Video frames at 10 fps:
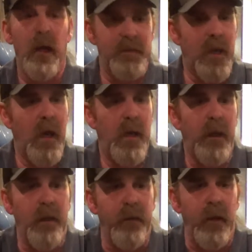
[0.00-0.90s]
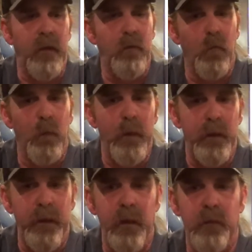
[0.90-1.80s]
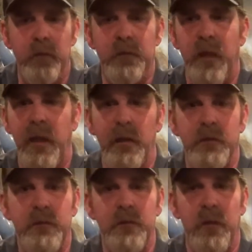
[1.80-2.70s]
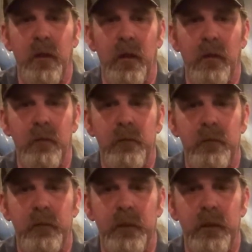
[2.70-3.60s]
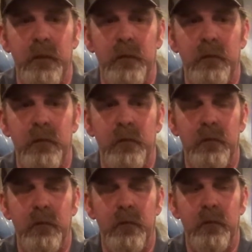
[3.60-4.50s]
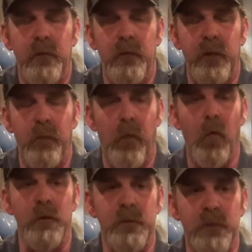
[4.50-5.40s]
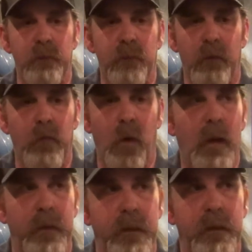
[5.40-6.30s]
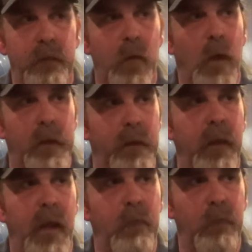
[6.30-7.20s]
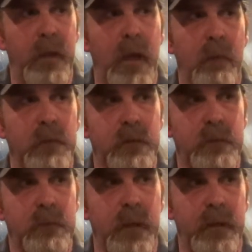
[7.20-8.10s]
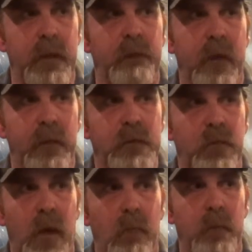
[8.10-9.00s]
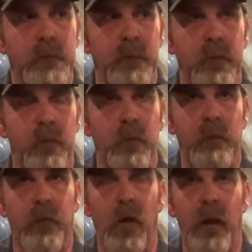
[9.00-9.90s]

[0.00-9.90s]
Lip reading: Todd, I think, really understands the importance of a quality lab, of being able to identify these problems. I mean, we've all